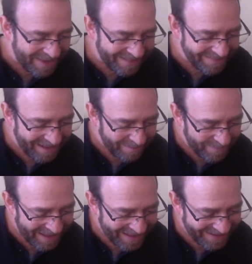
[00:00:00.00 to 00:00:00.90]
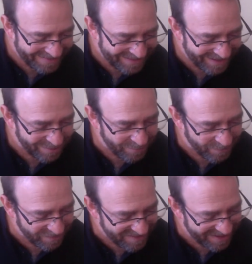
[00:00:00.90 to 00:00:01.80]
Meta, bye. Thank you
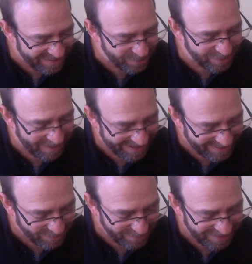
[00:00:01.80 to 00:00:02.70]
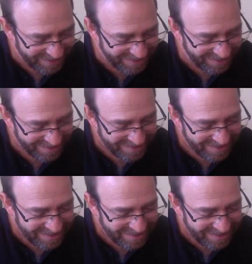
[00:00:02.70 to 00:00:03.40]
for saying goodbye to me.